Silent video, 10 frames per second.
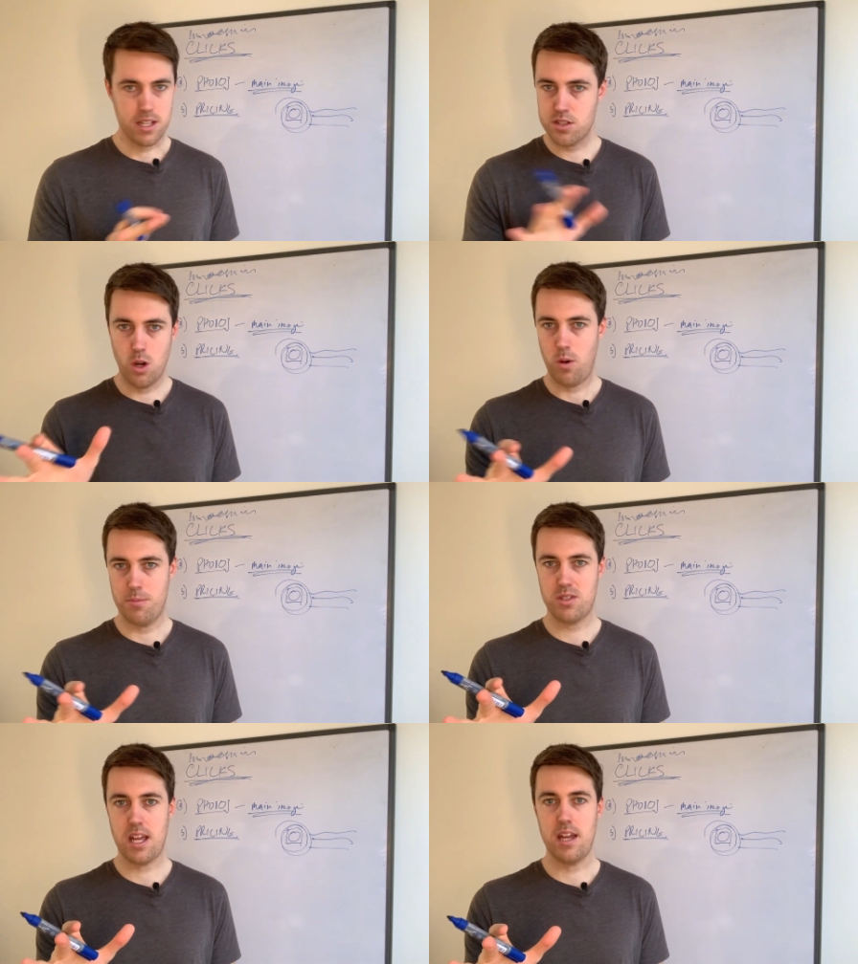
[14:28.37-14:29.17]
That's not what
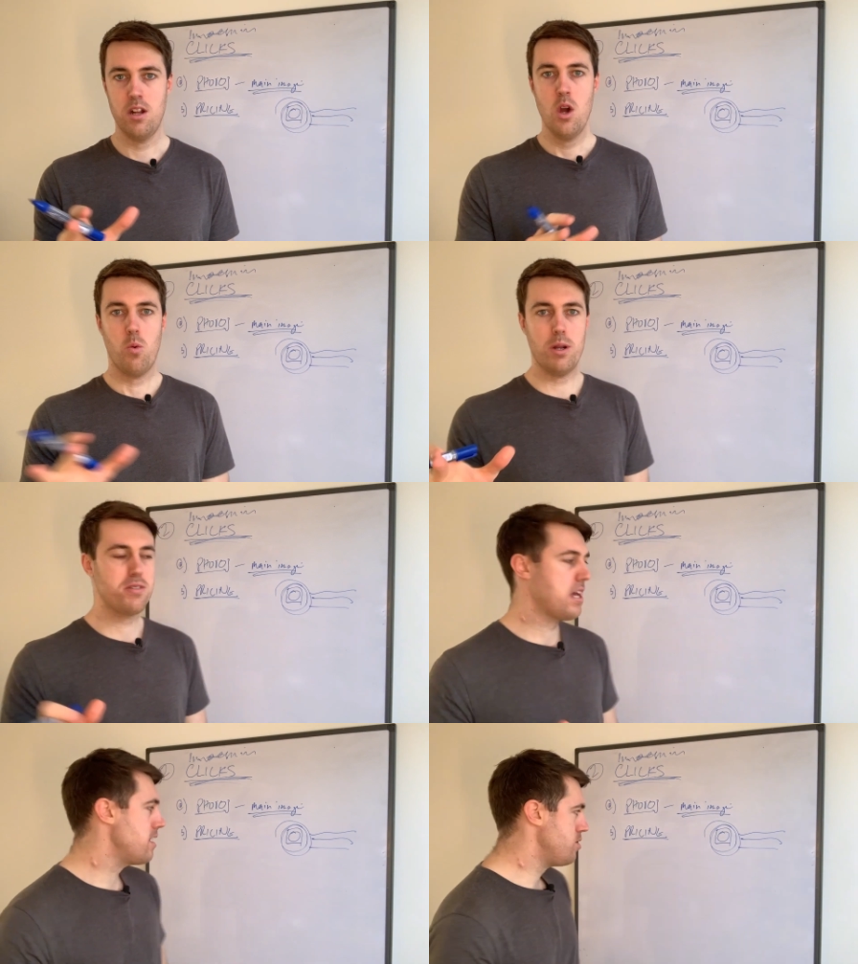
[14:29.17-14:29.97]
I'm saying. What I'm
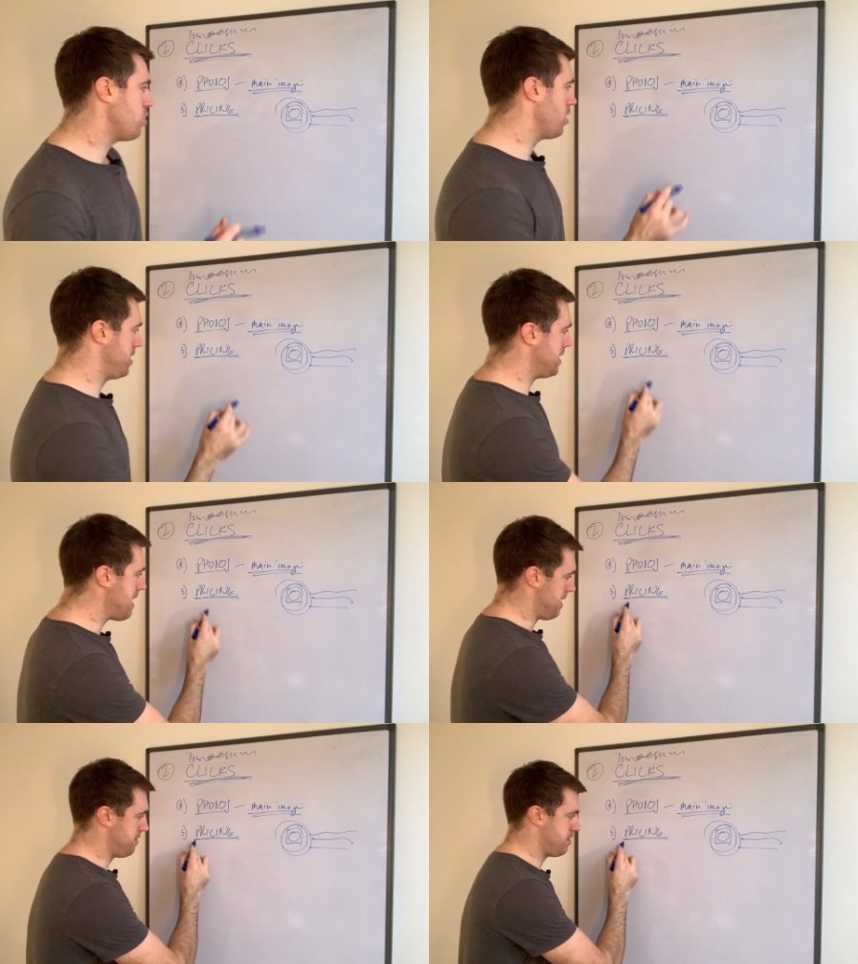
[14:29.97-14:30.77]
saying is you have got to
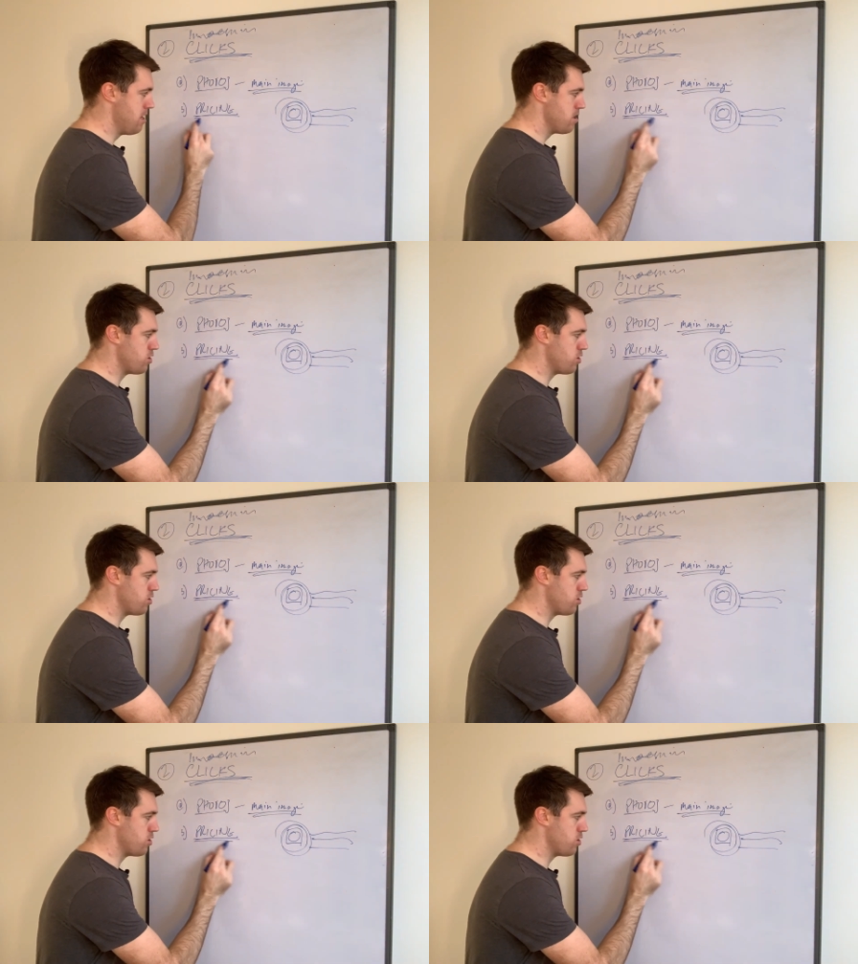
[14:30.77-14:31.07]
test.